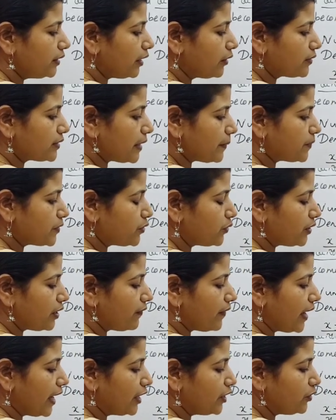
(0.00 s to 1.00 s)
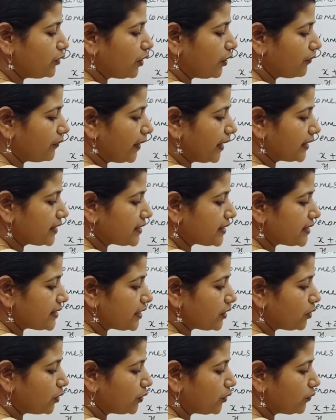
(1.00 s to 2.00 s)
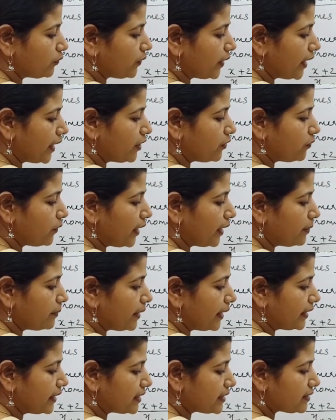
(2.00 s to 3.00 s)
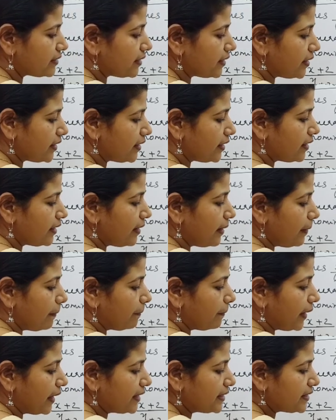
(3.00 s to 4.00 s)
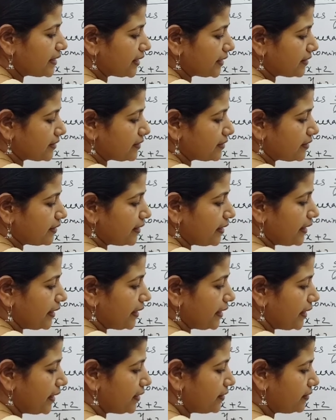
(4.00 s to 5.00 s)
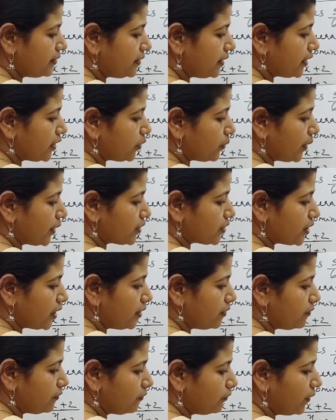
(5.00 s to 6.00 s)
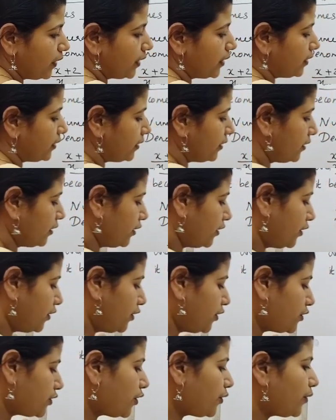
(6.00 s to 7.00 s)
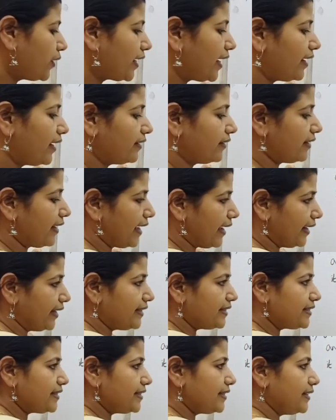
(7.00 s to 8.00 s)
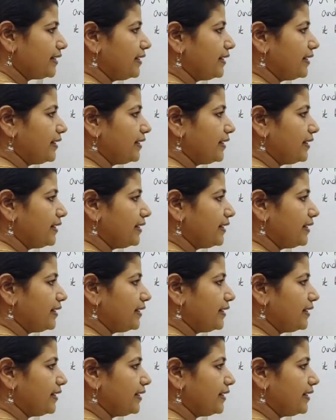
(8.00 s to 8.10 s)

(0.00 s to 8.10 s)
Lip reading: substitute the value of x is equal to 5y minus 3 by 6 in equation 1. So you can write